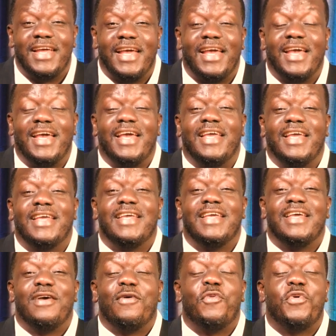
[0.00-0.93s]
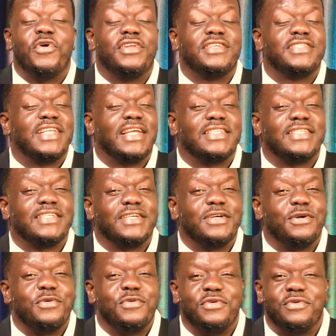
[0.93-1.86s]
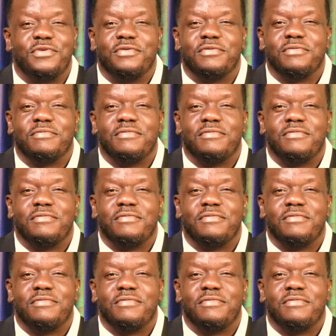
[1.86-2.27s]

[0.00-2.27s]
Hey, what does that tell you?